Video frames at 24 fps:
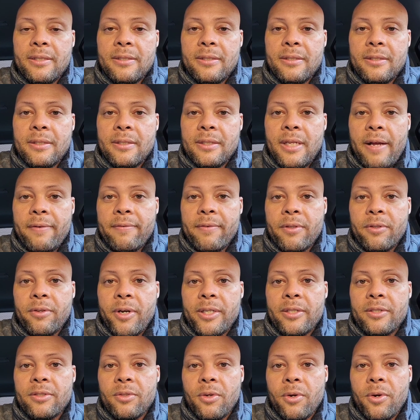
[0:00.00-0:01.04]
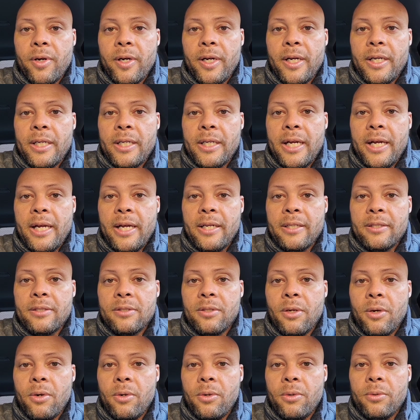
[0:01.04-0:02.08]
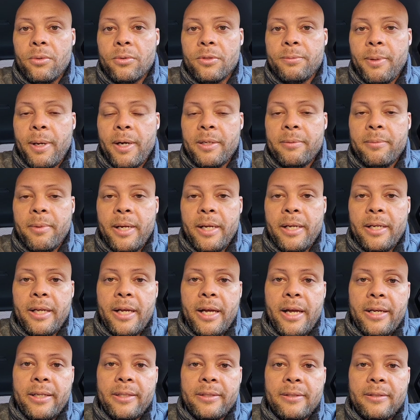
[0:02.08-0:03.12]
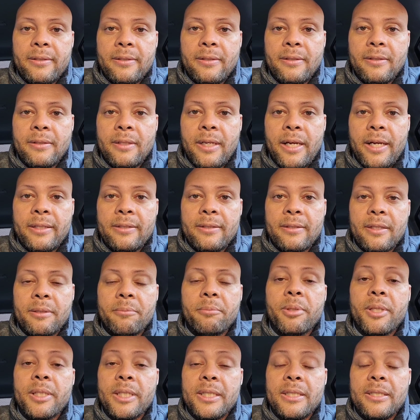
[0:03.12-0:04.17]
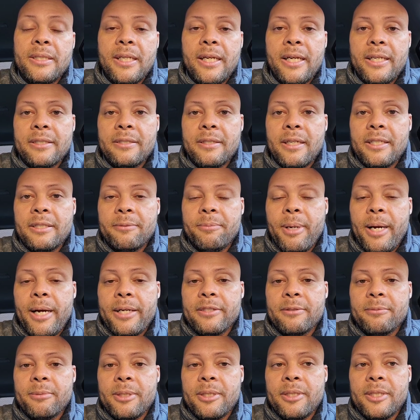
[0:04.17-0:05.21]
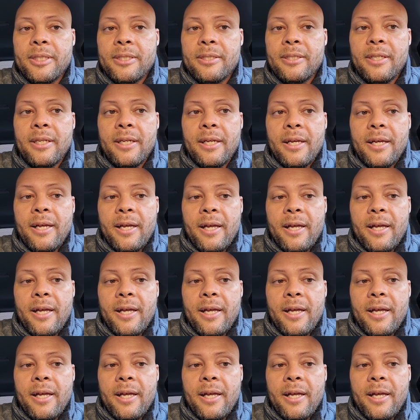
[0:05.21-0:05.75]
is, just have a great story and show Spider-Man as as complete as as possible, and